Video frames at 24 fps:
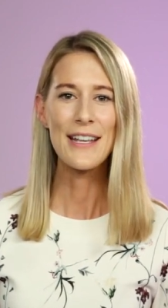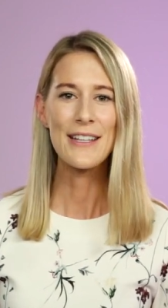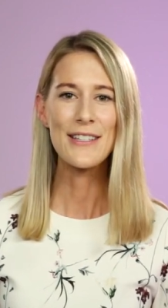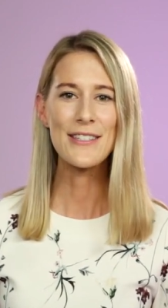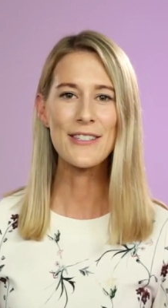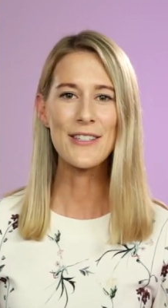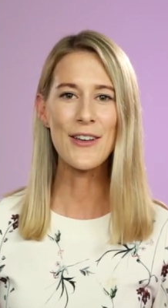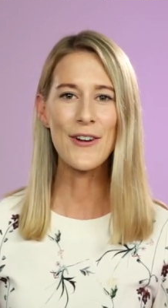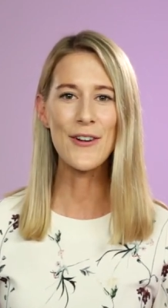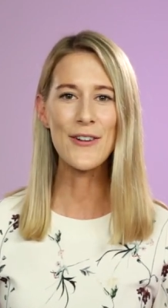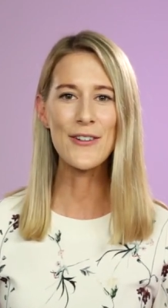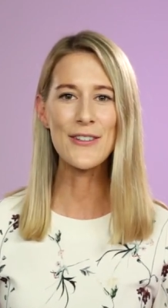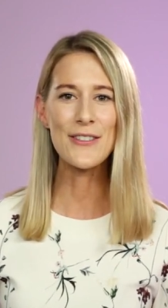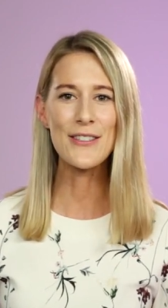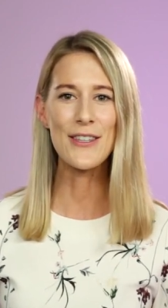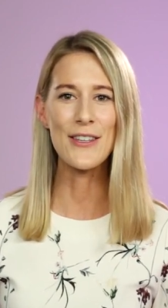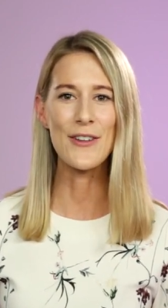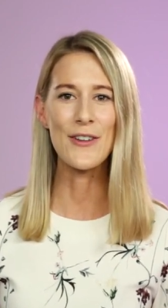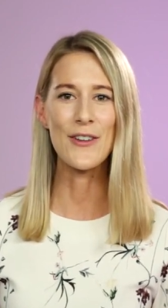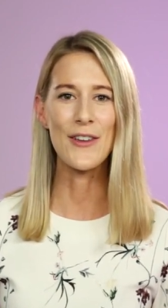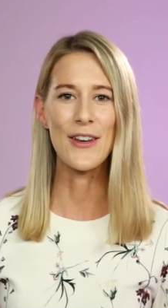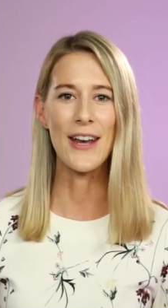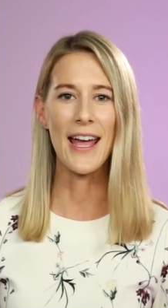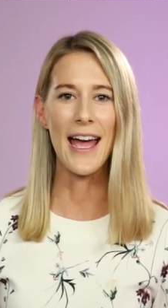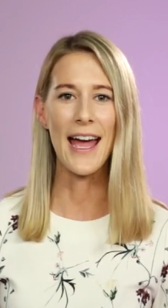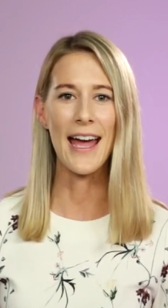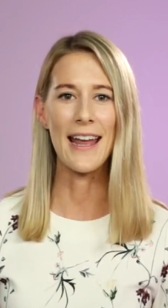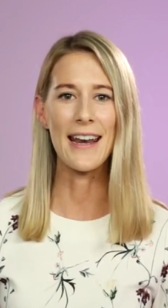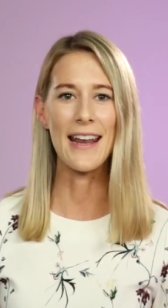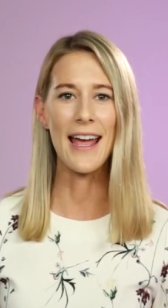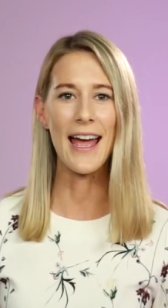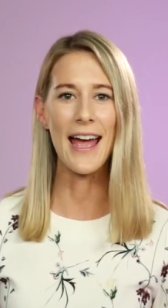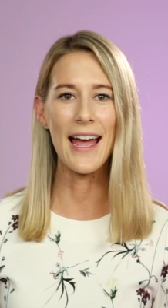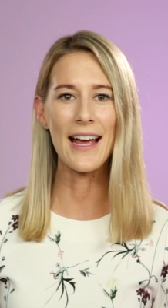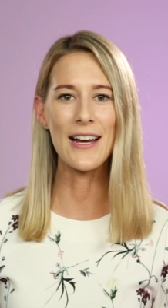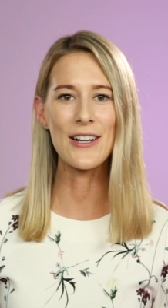Songs that you can add
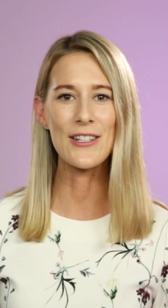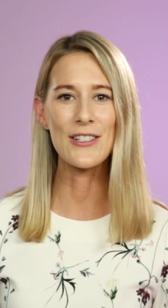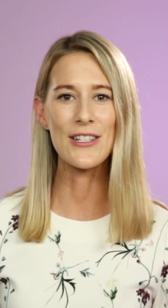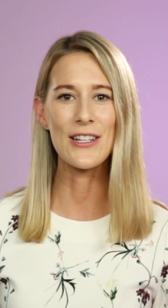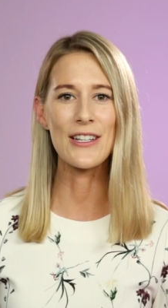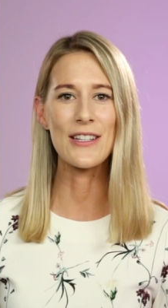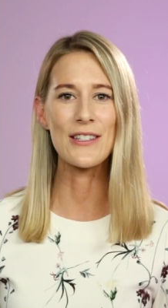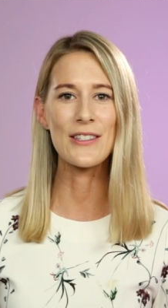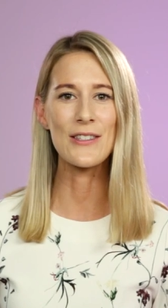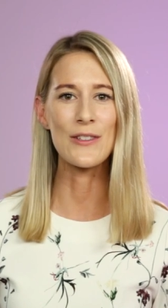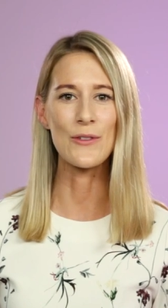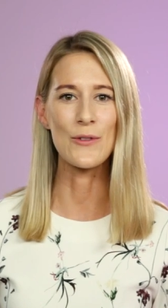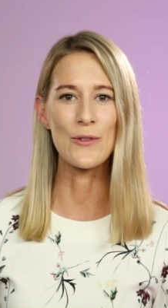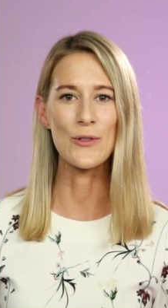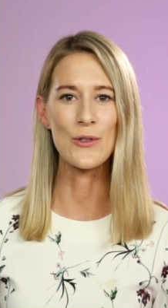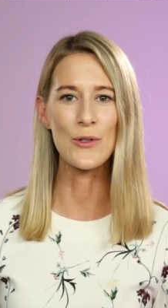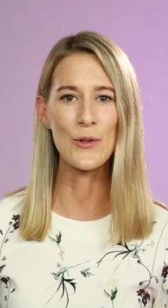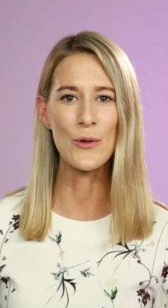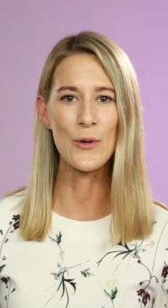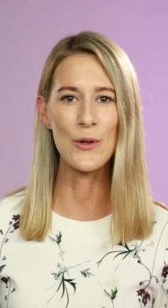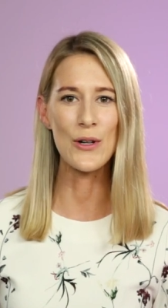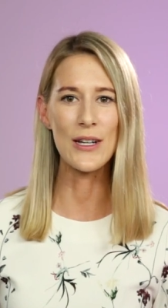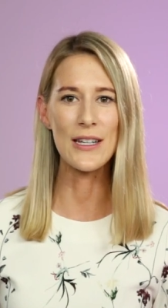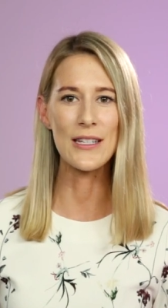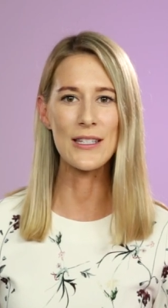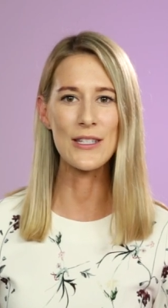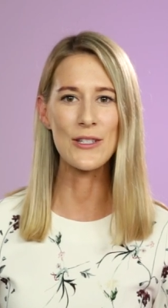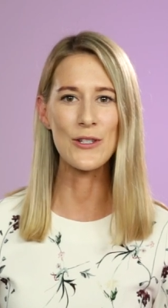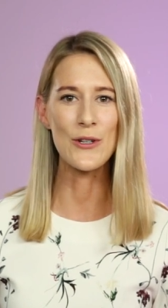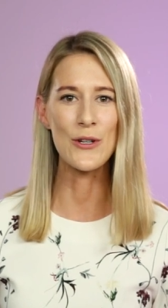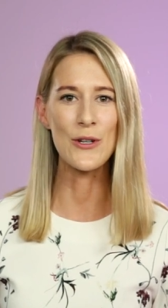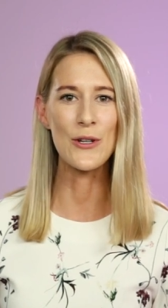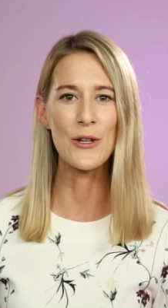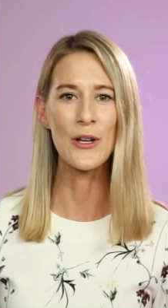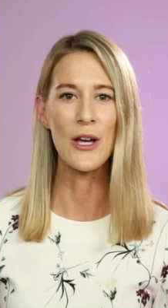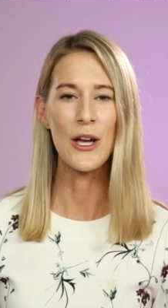actions or toys
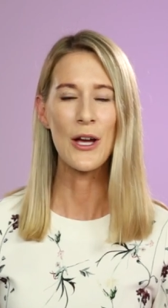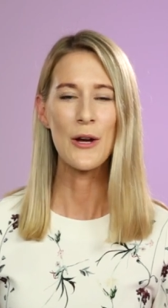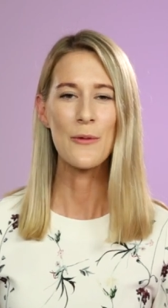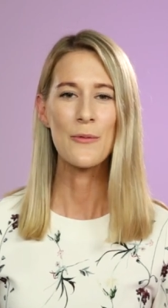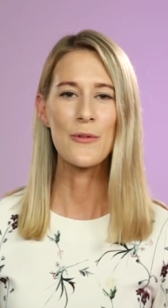to